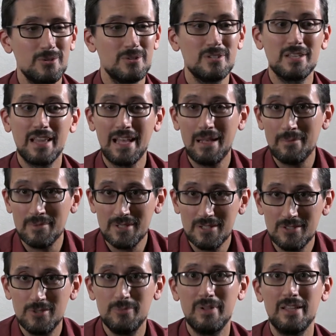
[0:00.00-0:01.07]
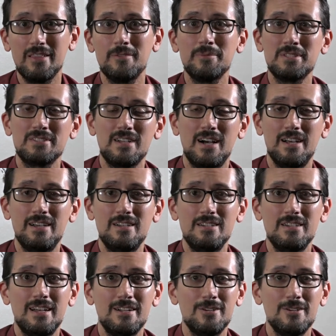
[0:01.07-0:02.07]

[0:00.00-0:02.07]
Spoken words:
who claimed to be the Messiah